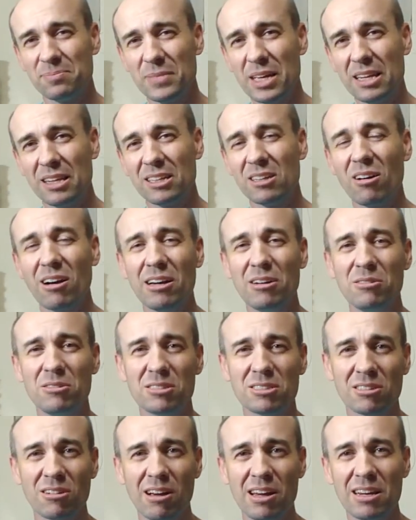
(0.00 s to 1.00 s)
And the guy who
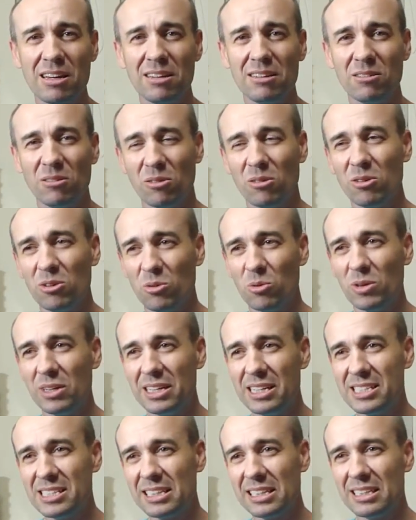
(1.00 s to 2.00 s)
designed it, or who
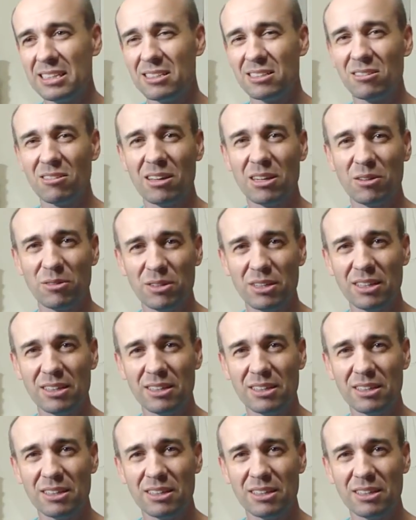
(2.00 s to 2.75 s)
initially designed it,